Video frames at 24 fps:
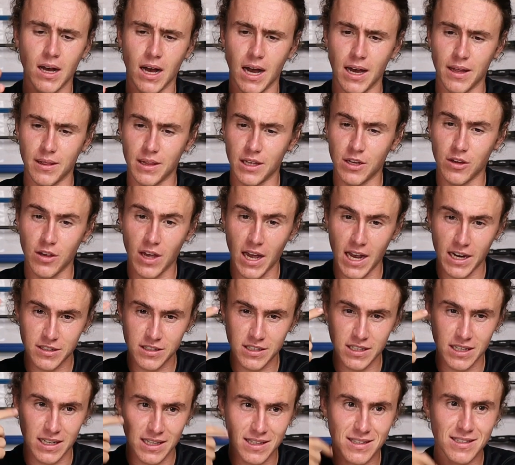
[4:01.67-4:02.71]
And then you
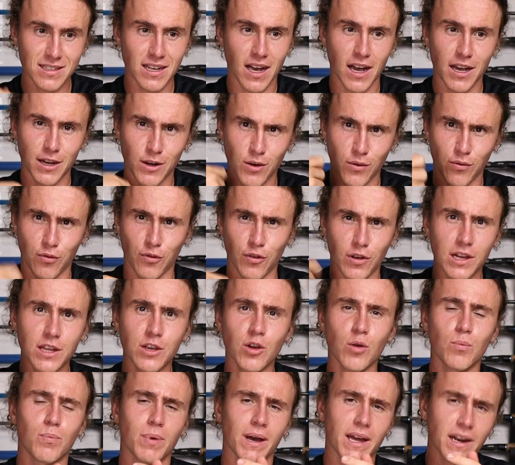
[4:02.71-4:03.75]
actually get tired of reeling
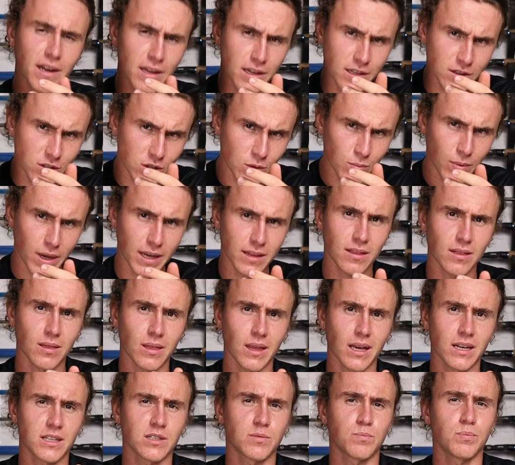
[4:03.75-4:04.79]
your bait in to make the
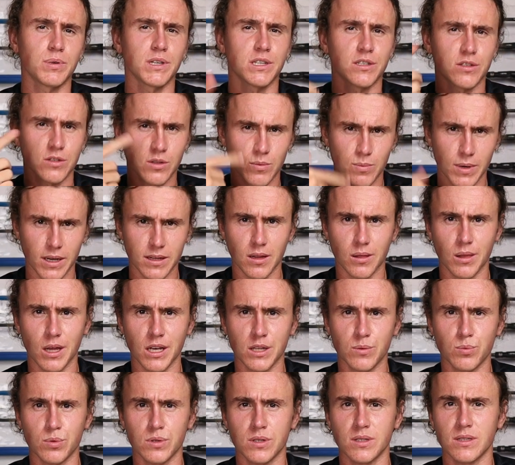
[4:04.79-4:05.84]
next pitch, to make the
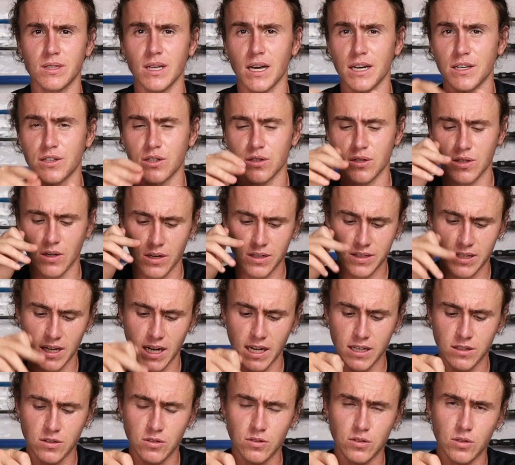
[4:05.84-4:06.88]
next presentation. So this
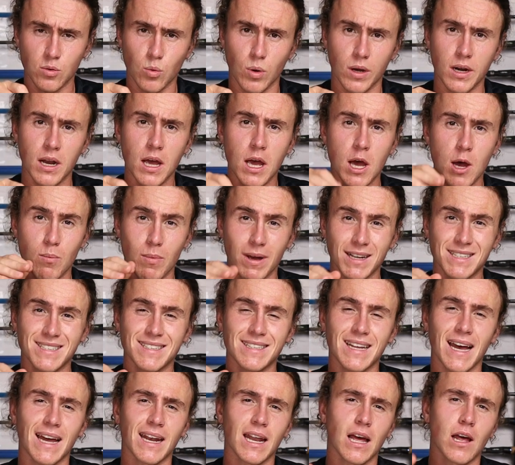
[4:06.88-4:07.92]
8.2 to 1 makes
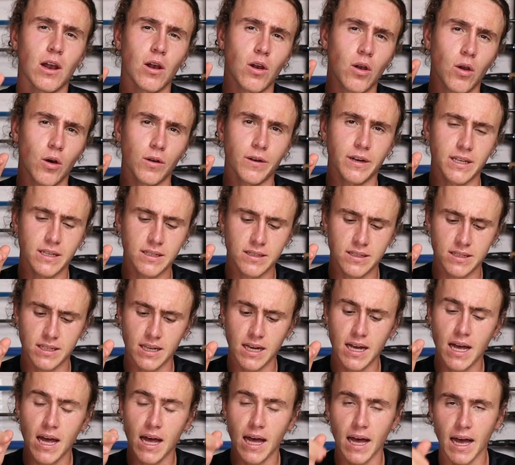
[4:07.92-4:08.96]
that a lot
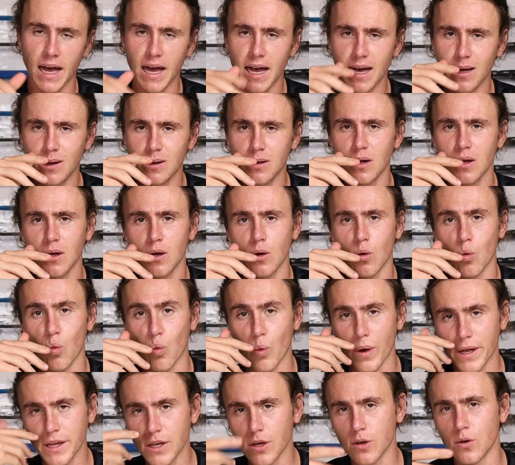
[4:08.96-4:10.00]
easier. And
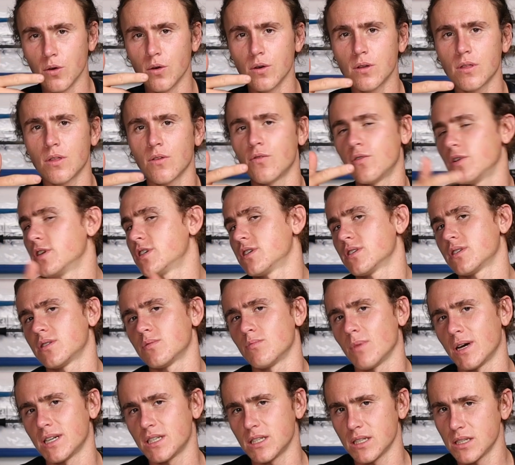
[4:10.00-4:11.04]
when you hook the fish,
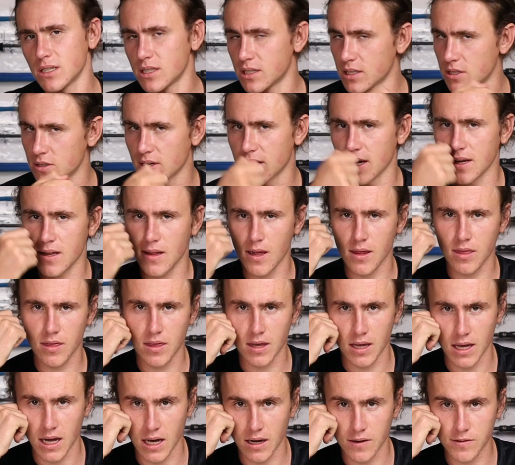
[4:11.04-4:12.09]
it's much easier to get that
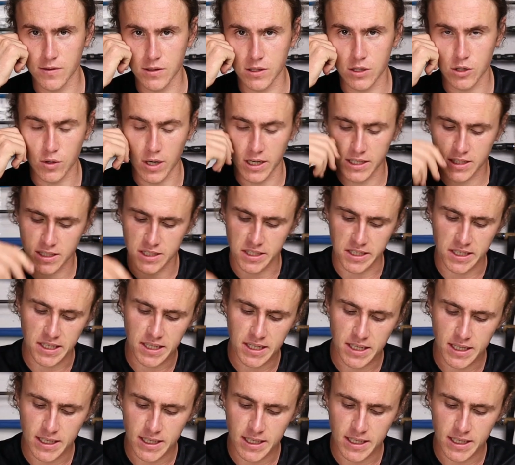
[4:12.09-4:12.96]
thing out of the structure.